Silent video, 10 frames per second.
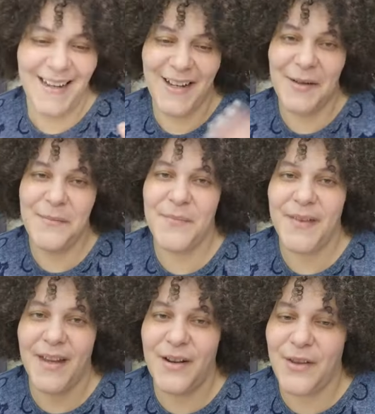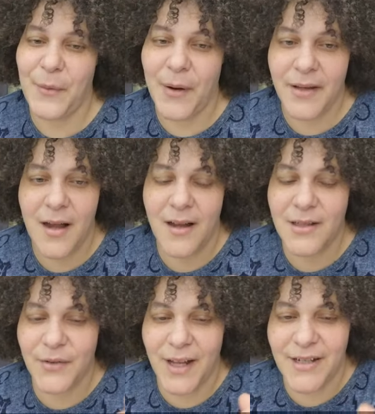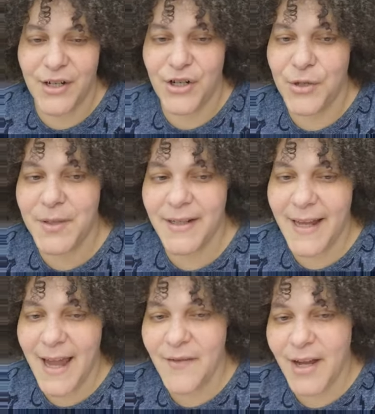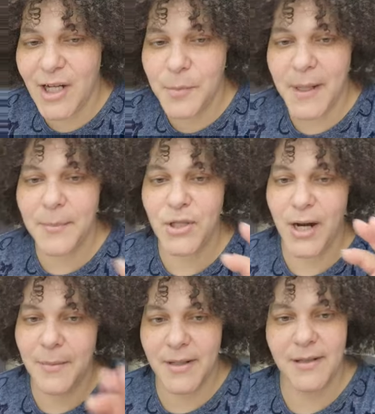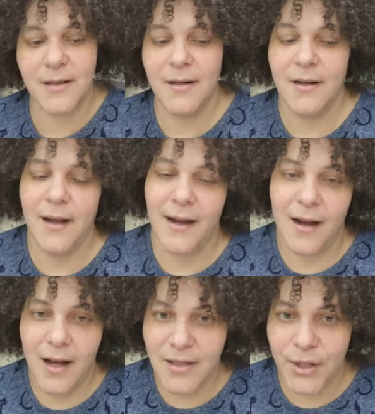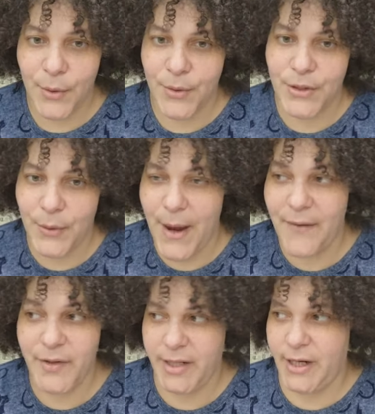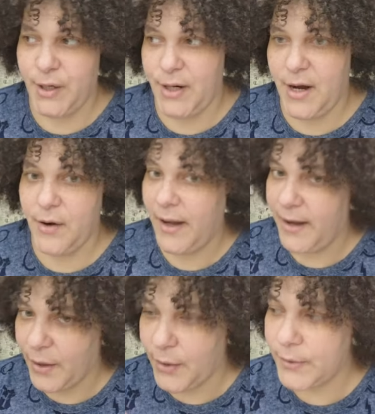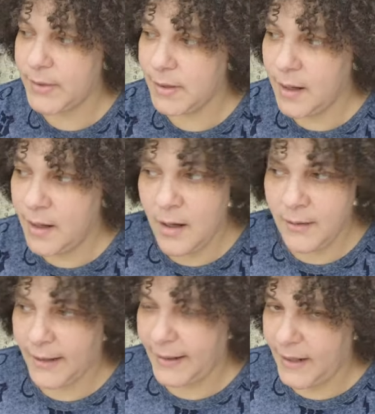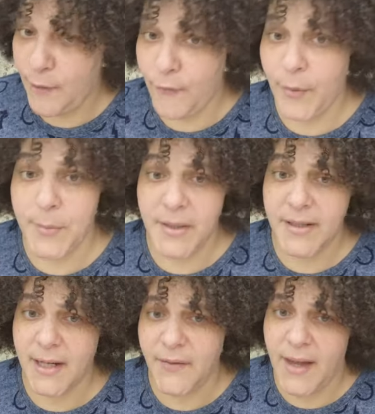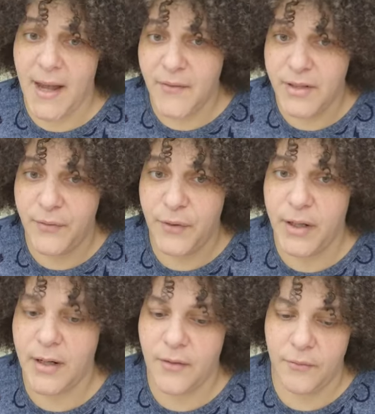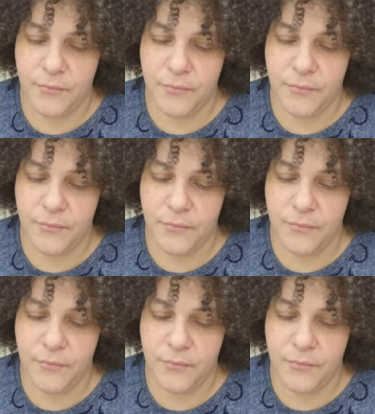um and they were at Costco last year. She was like, they have HP pajamas at Costco. And so every year now he goes like in November to see they have a different